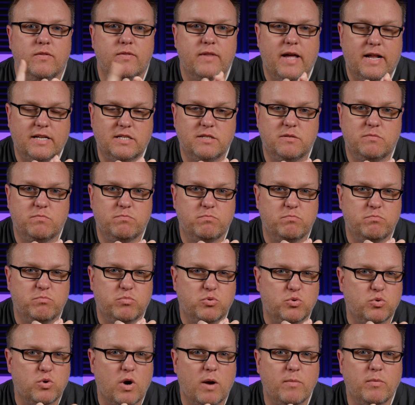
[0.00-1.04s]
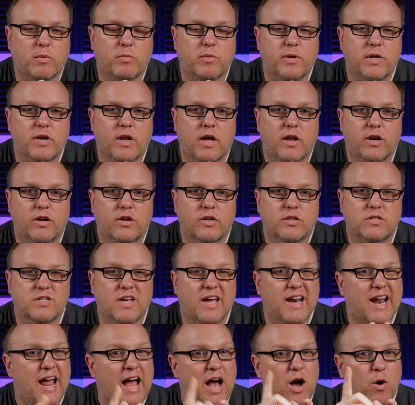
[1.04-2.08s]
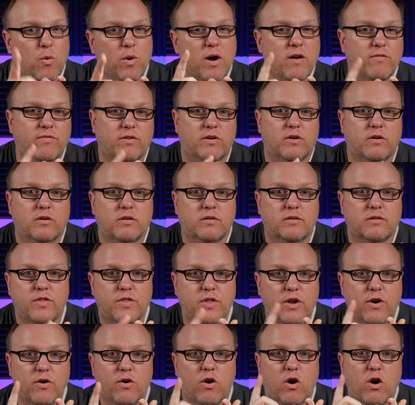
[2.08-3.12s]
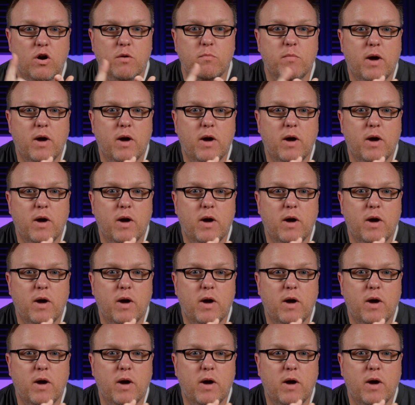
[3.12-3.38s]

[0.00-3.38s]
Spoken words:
that's probably not a good sign. However, there are